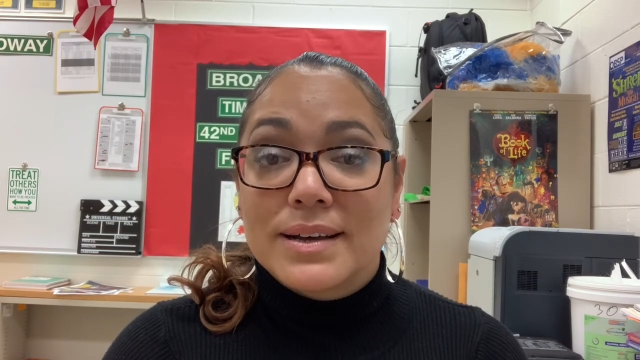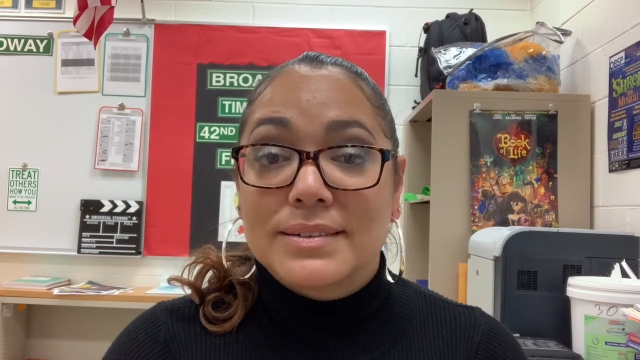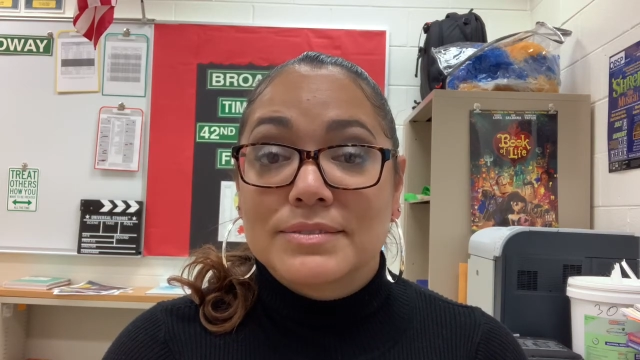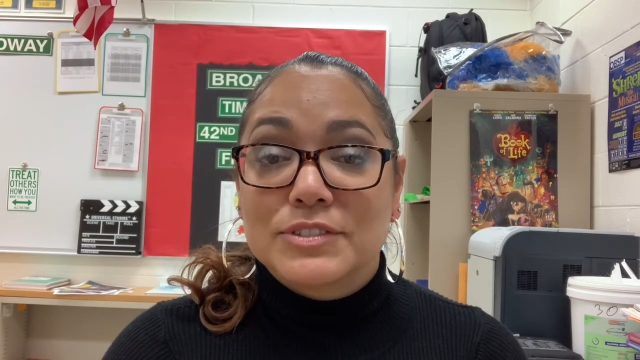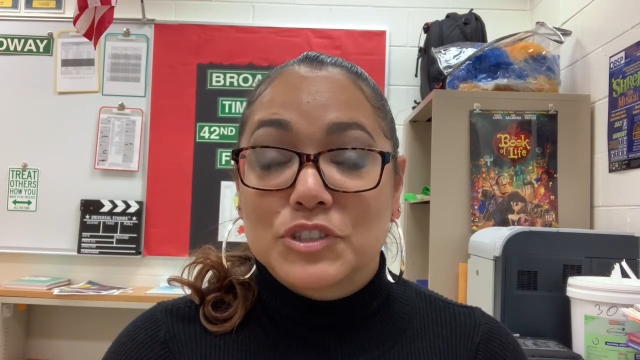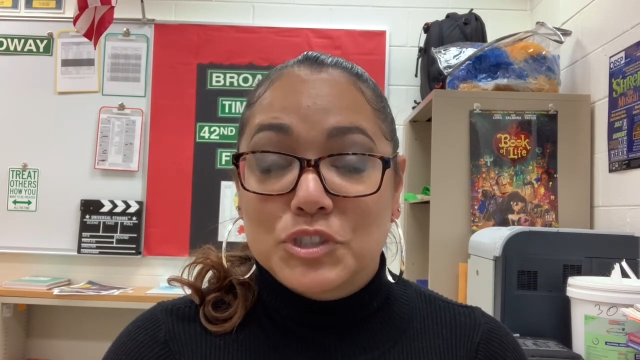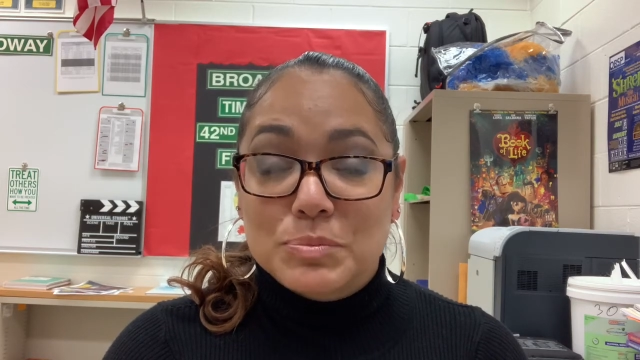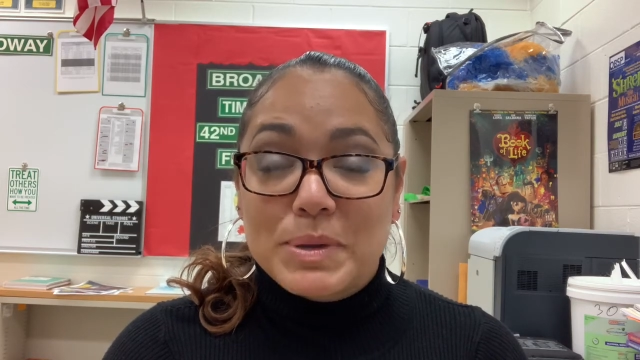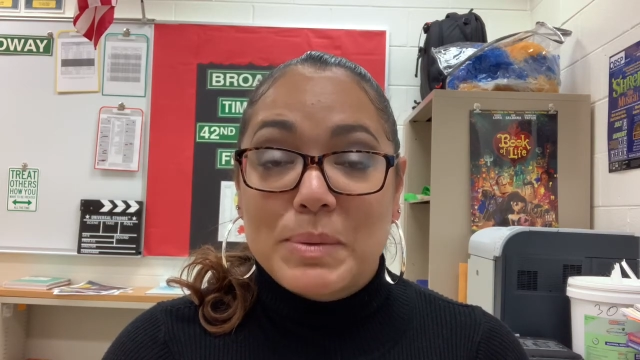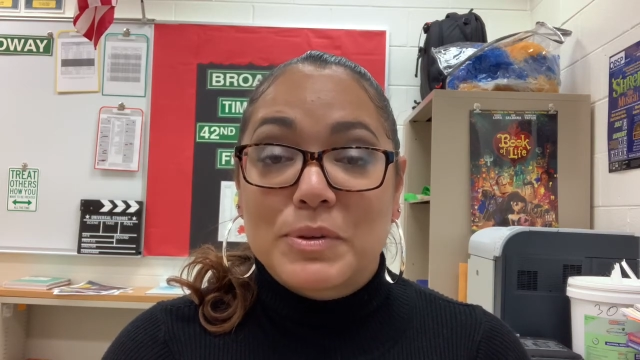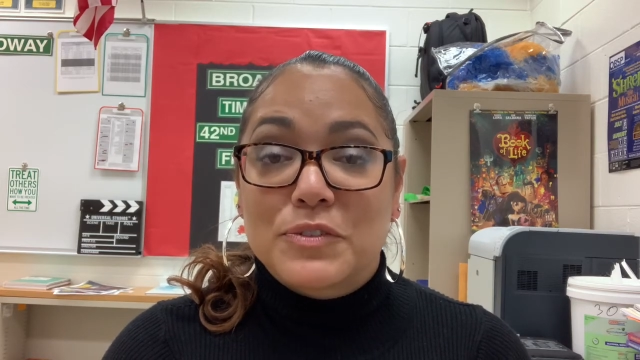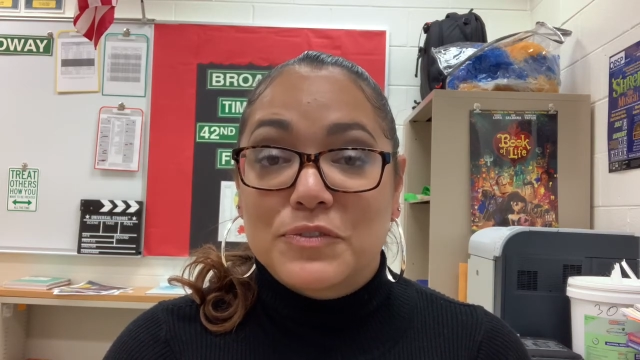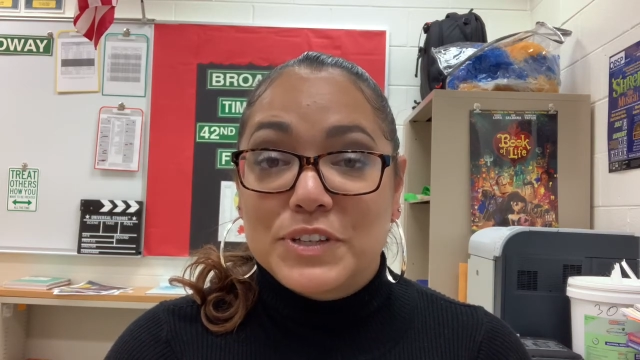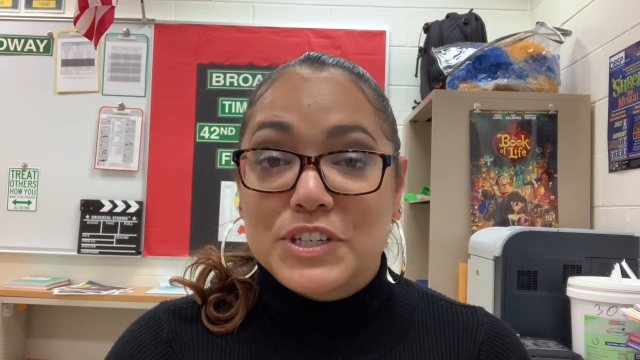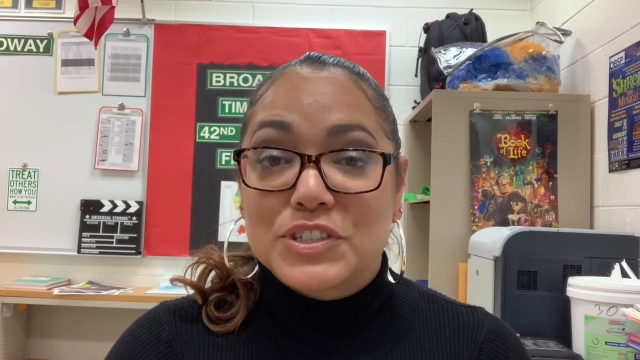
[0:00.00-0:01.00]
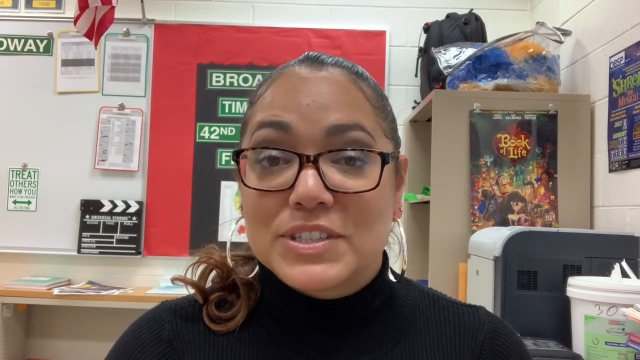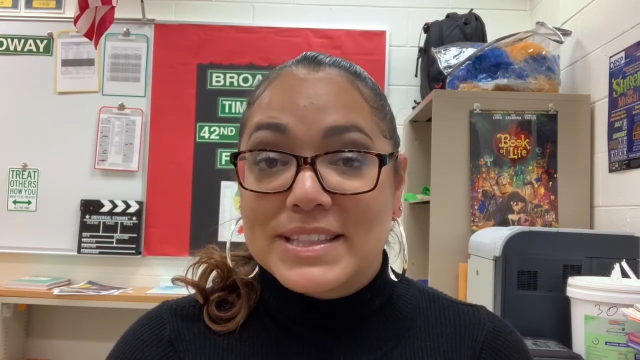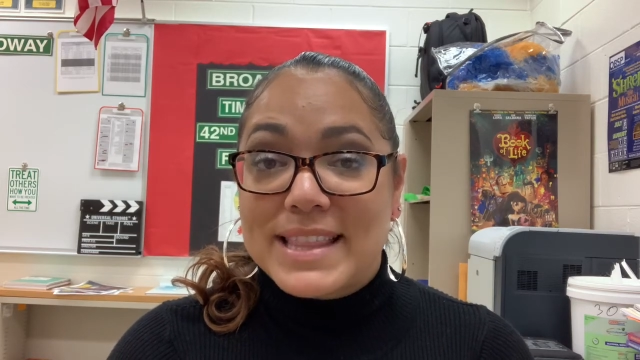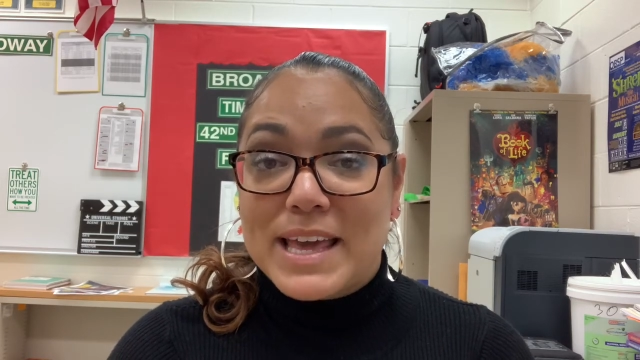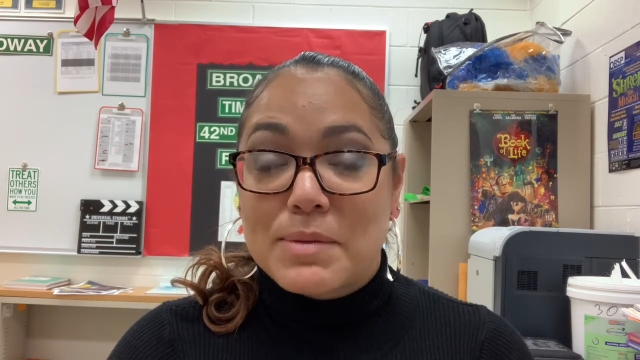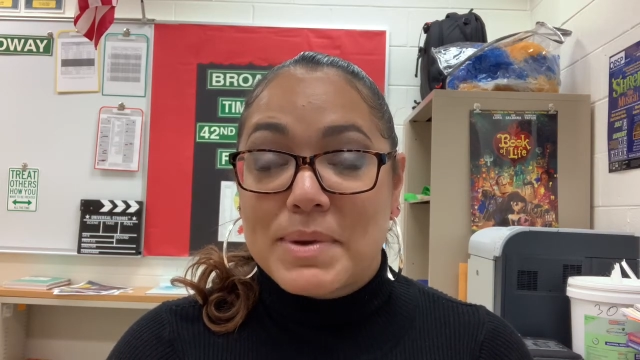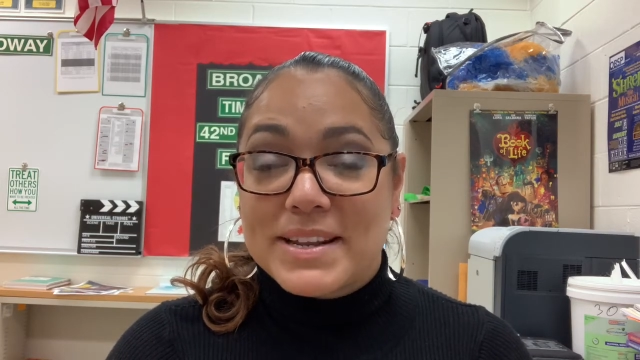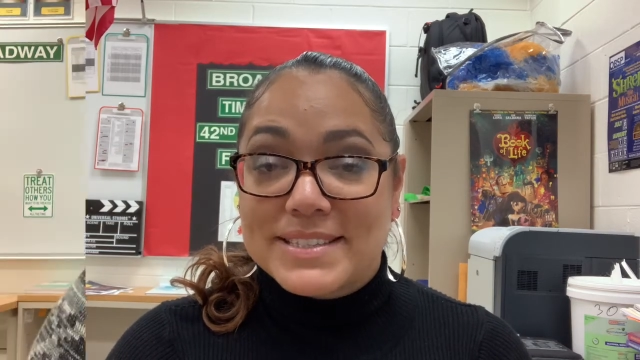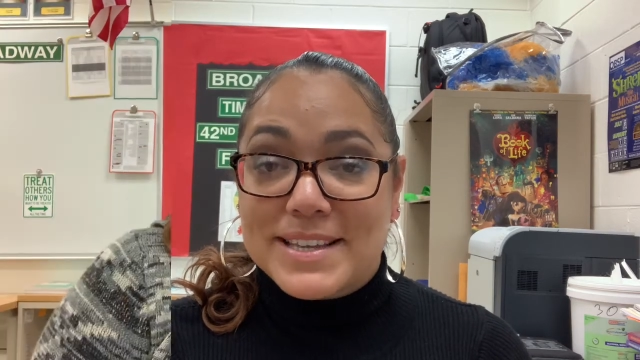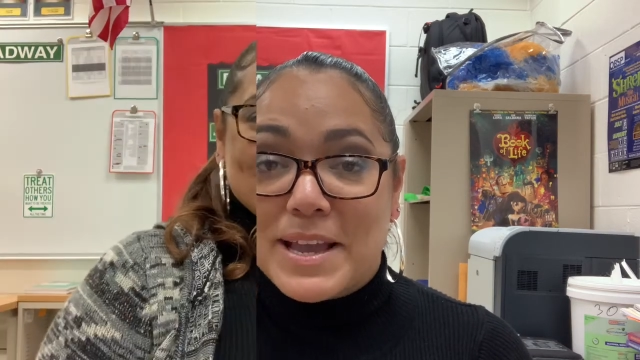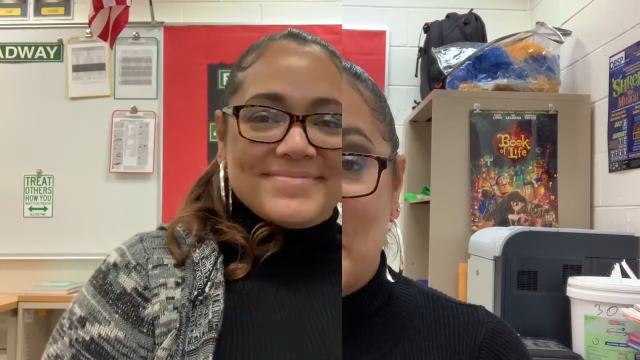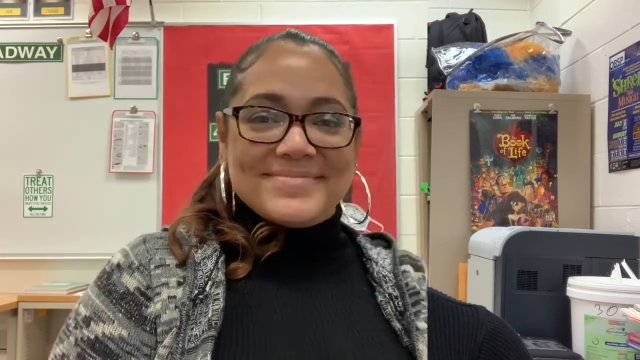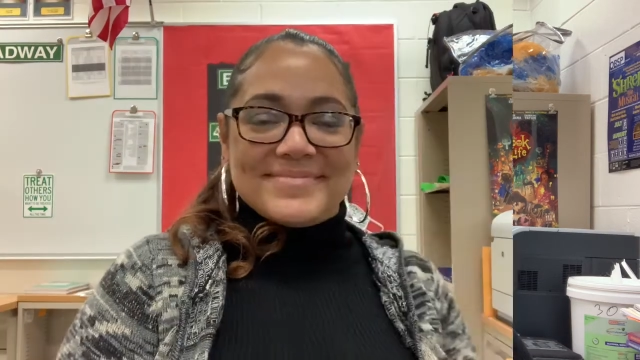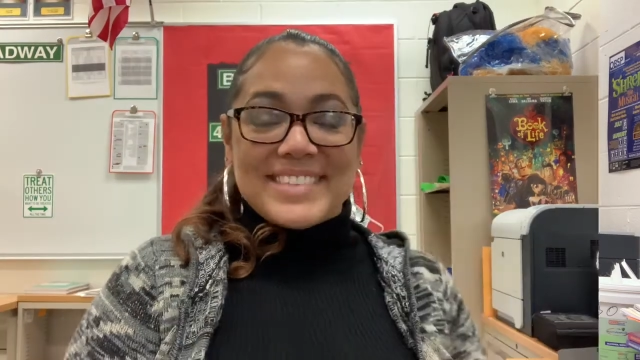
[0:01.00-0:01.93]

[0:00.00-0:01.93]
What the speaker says: you should be able to finish in that amount of time.